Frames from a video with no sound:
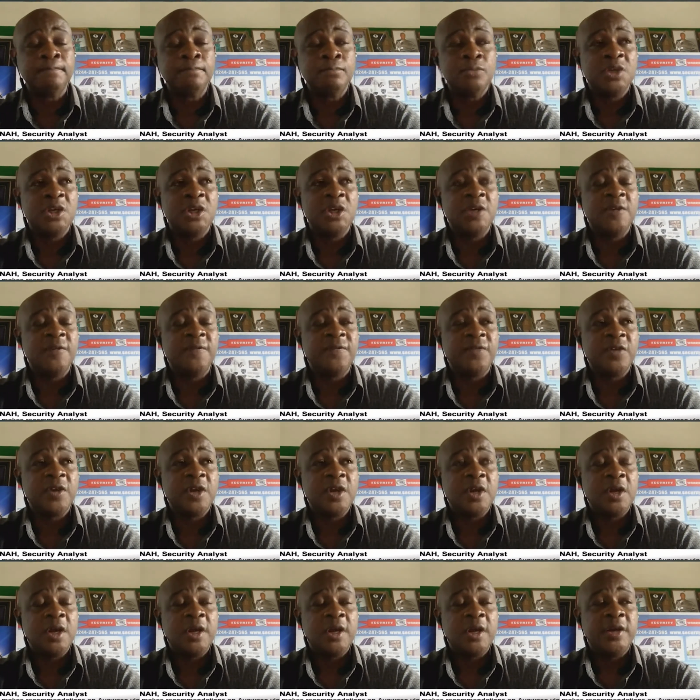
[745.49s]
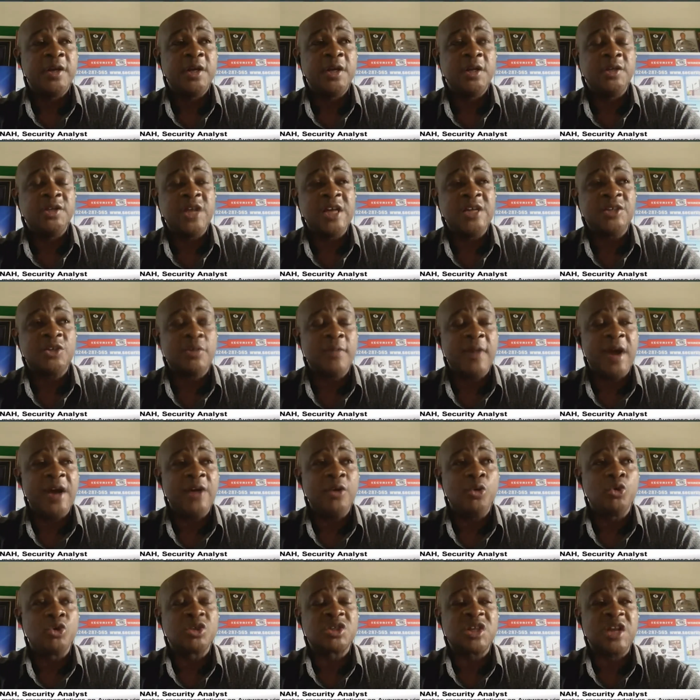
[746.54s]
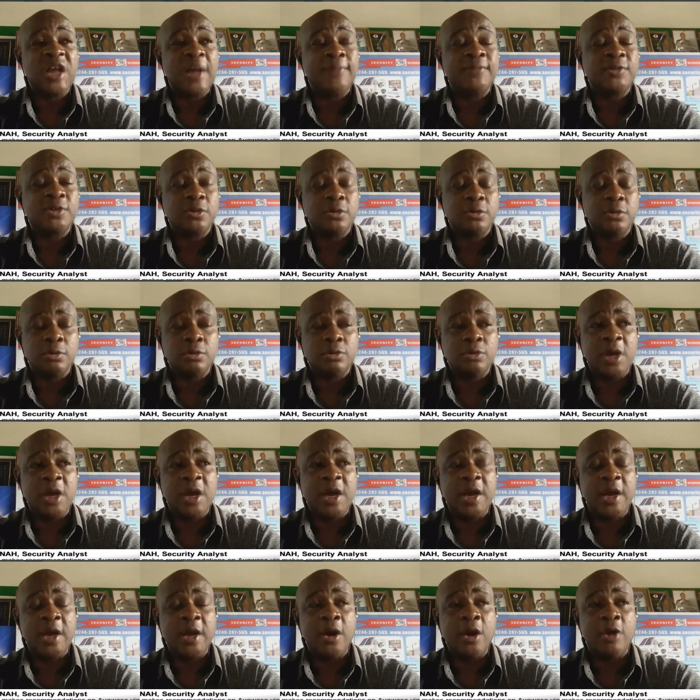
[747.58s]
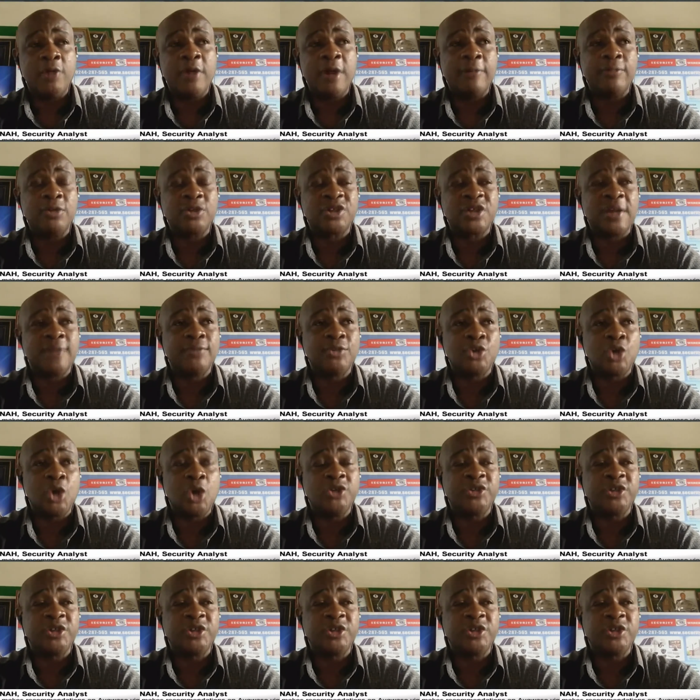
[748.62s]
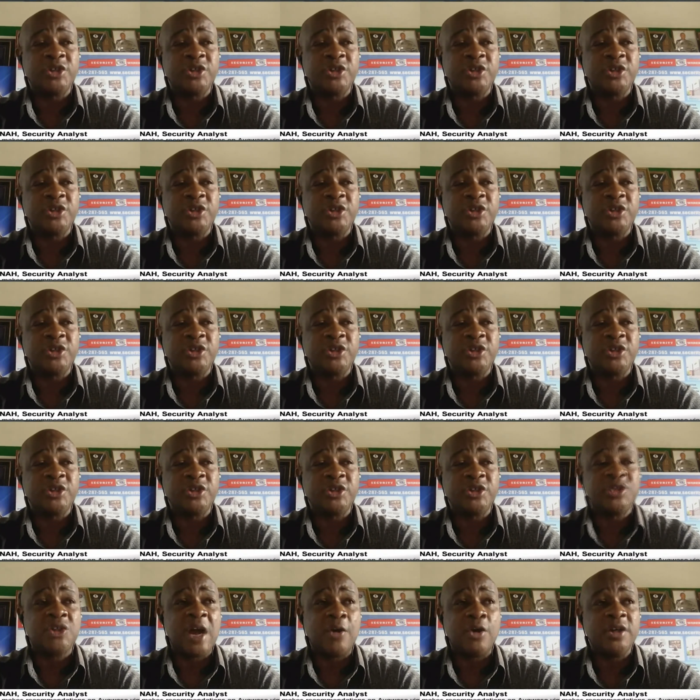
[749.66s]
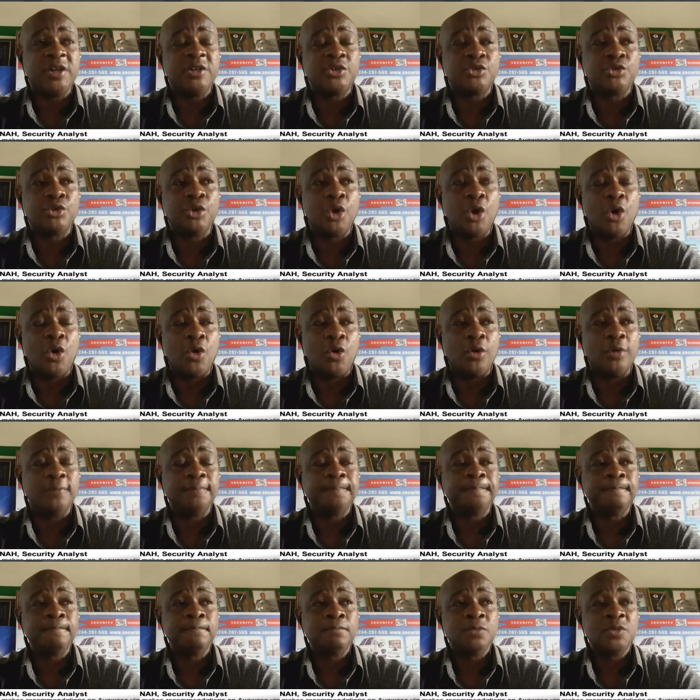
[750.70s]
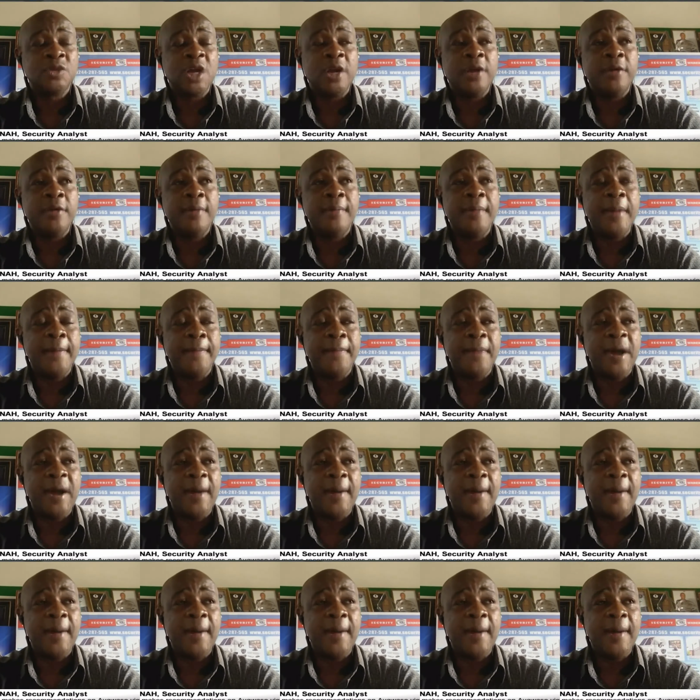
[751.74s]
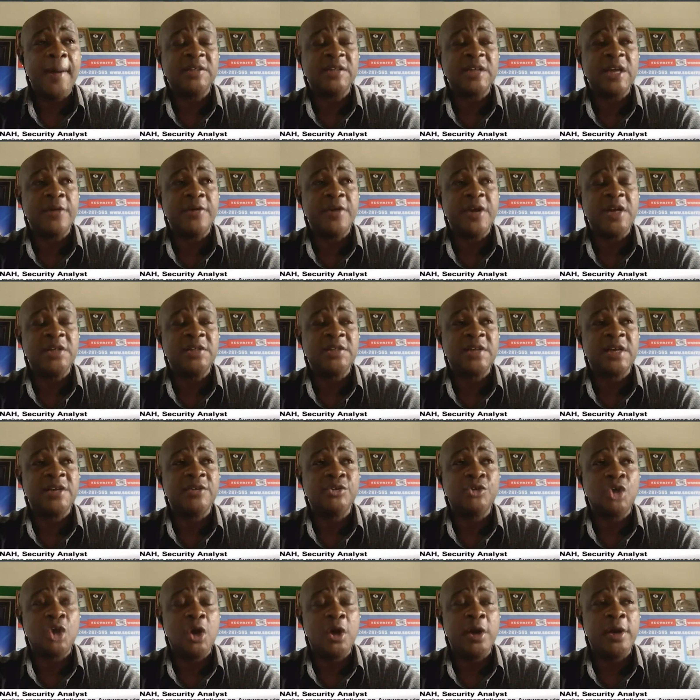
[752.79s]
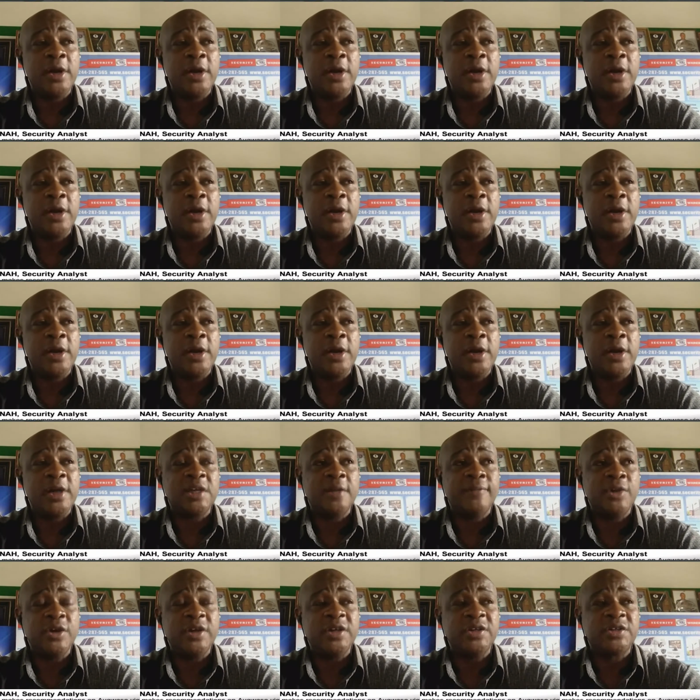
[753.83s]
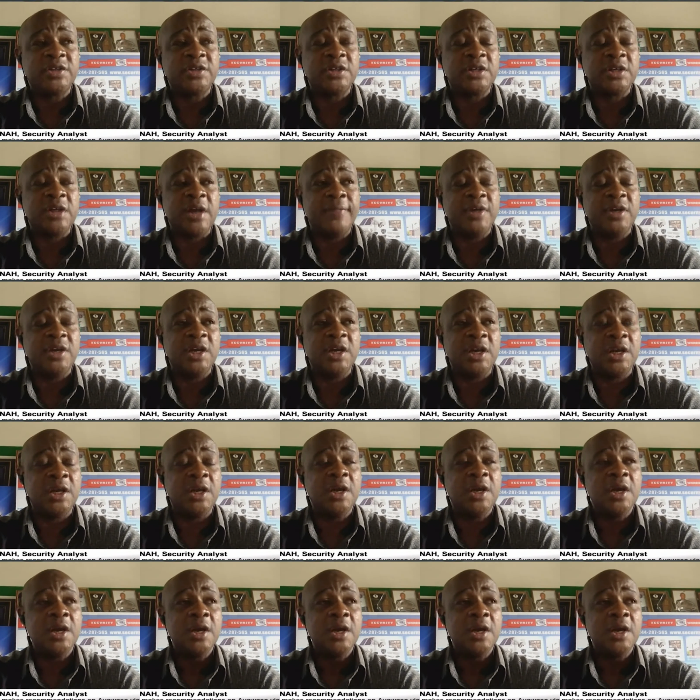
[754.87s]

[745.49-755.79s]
if the gentleman who slapped uh, Honorable Sam George is not punished according to law. Mm. And remember, parliamentarians enjoy certain immunity. I mean, they,